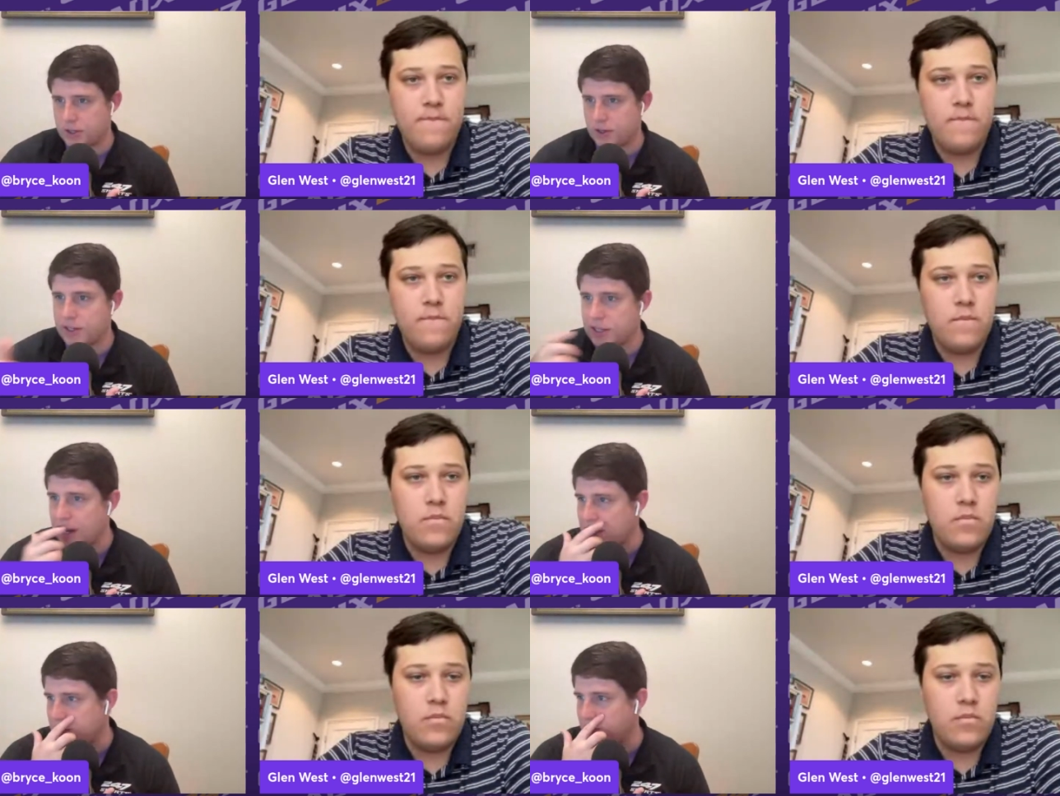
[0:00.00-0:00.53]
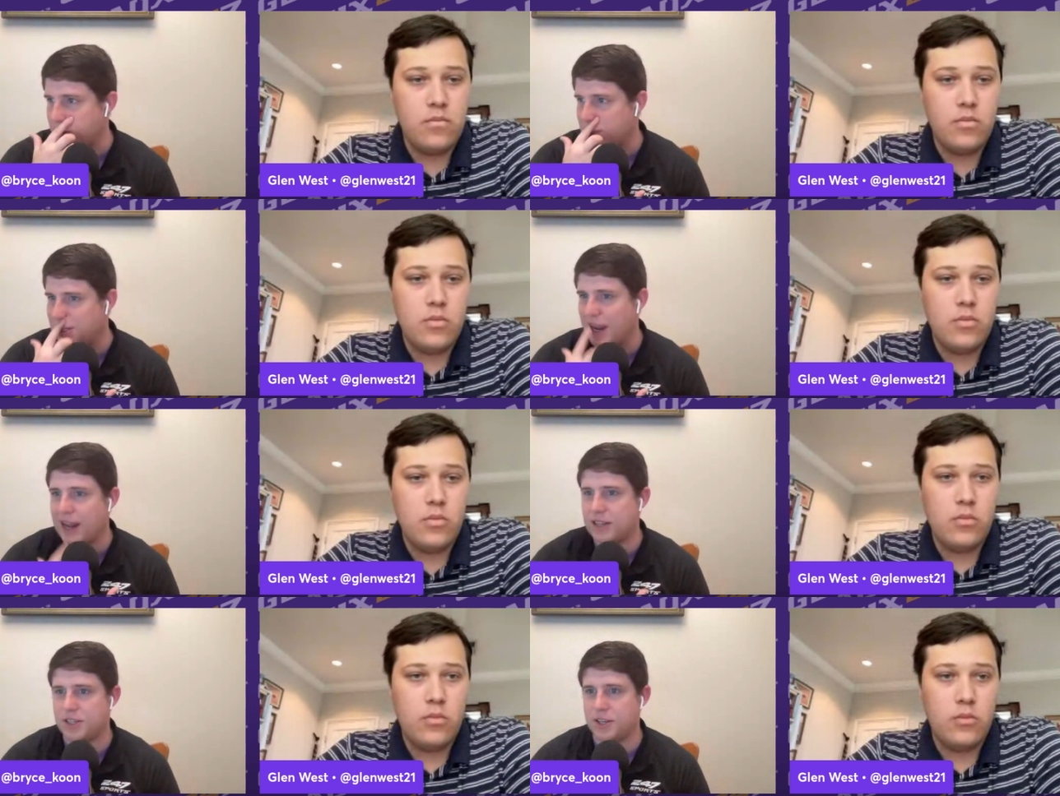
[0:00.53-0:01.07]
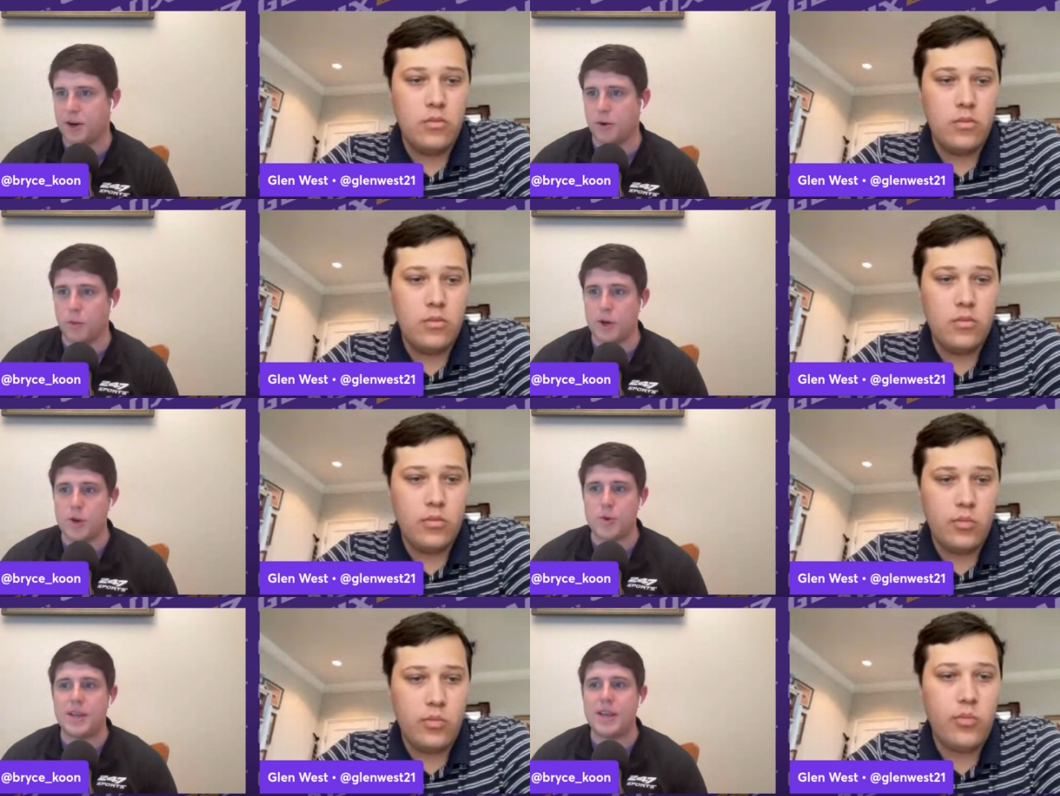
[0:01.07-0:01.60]
Speaker 1: So I also got some of the stats here.
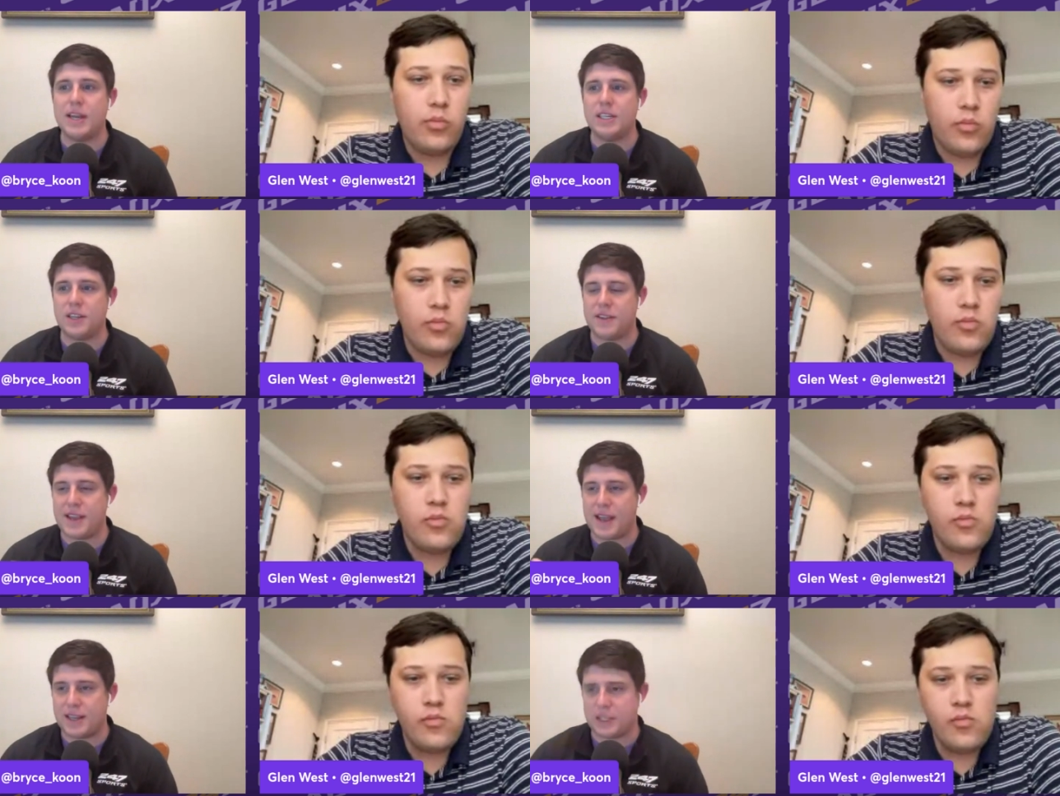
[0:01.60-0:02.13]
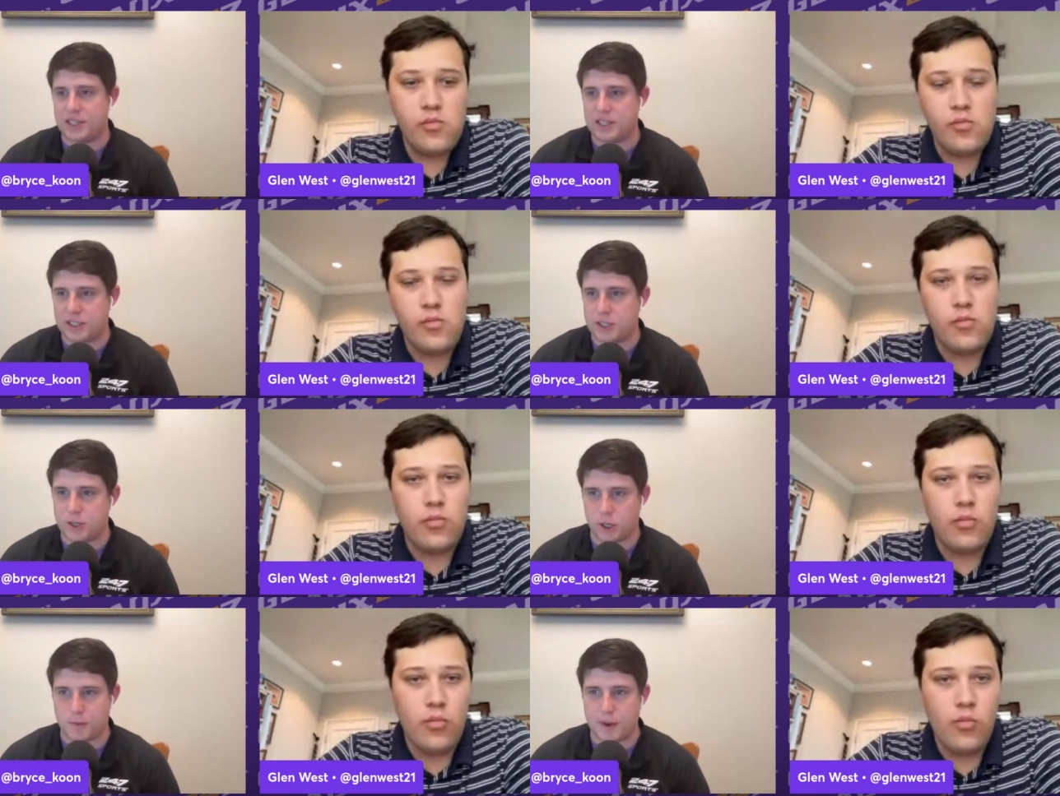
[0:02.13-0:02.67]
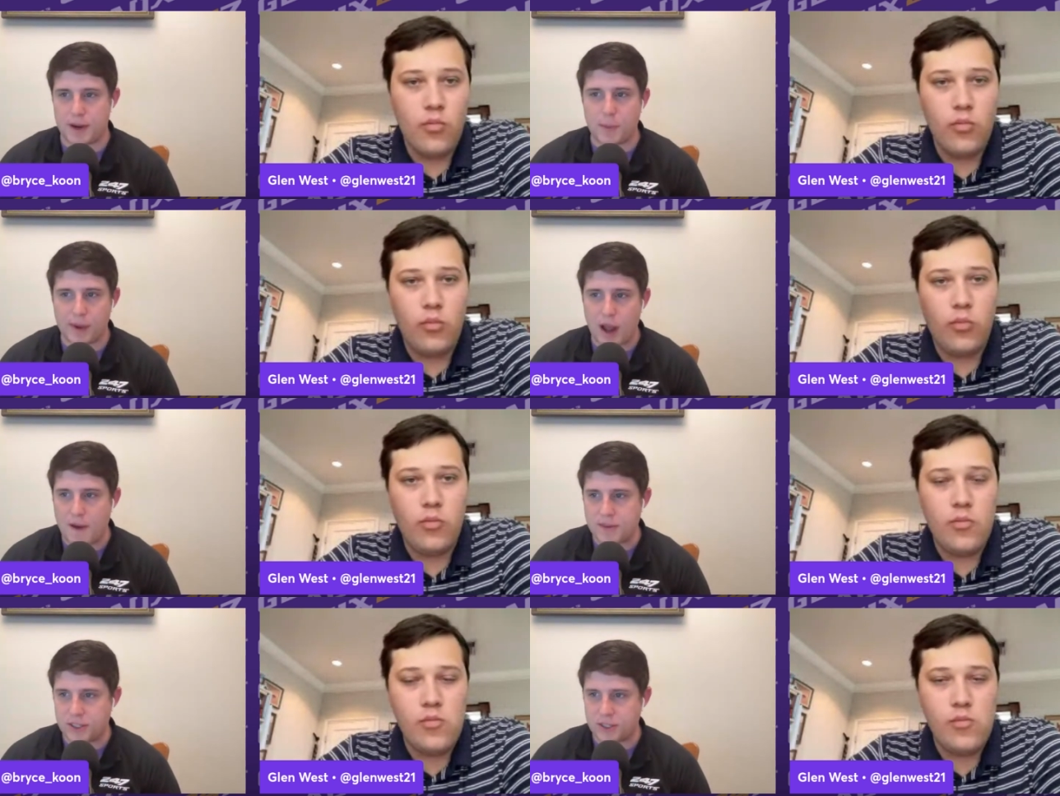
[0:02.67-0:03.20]
When you get to the SEC tournament, and we
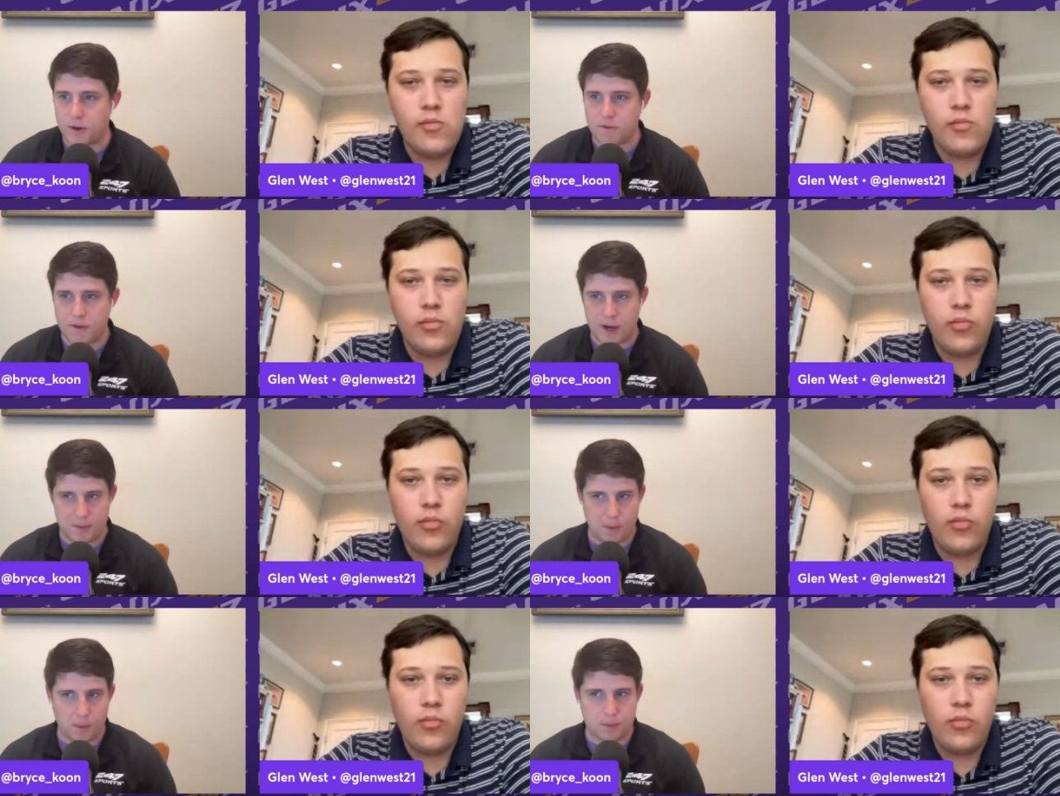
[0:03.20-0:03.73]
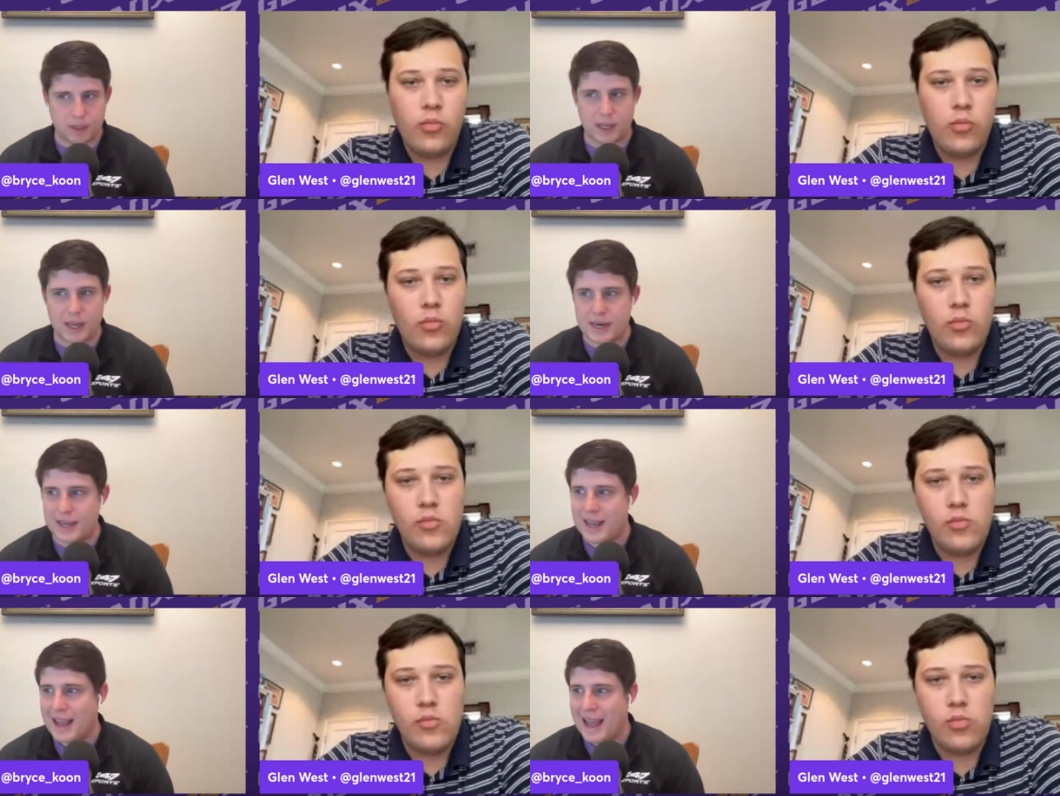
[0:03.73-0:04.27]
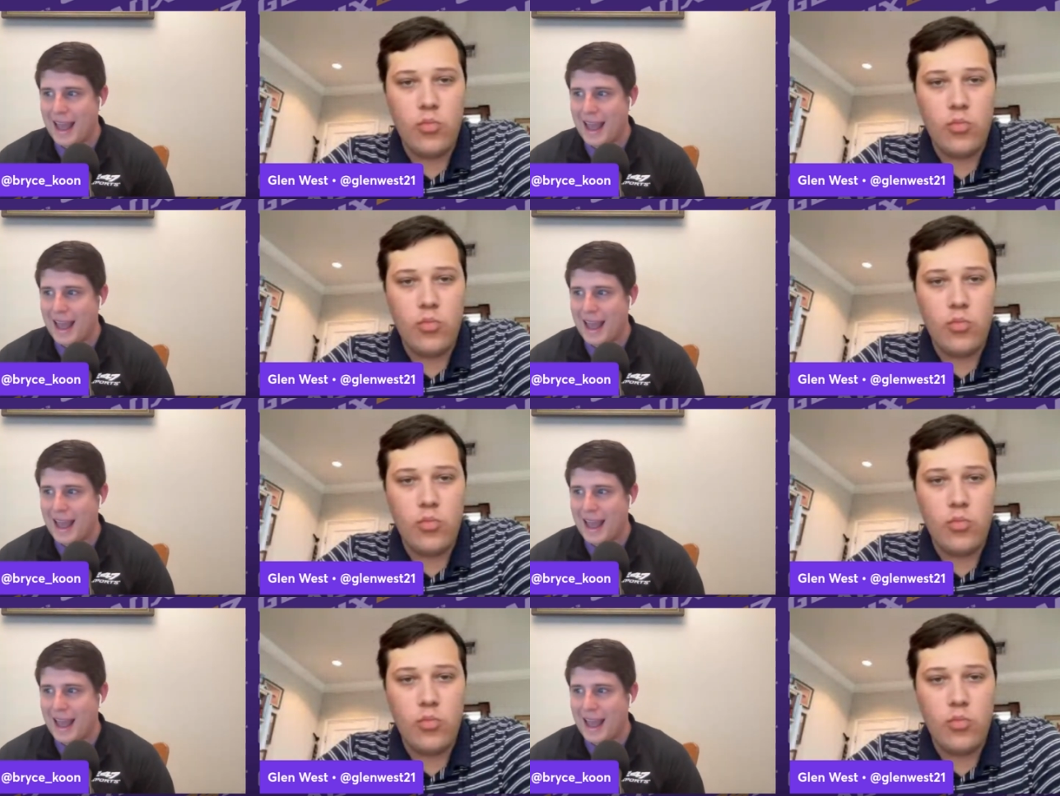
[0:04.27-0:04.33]
obviously know Vanderbilt played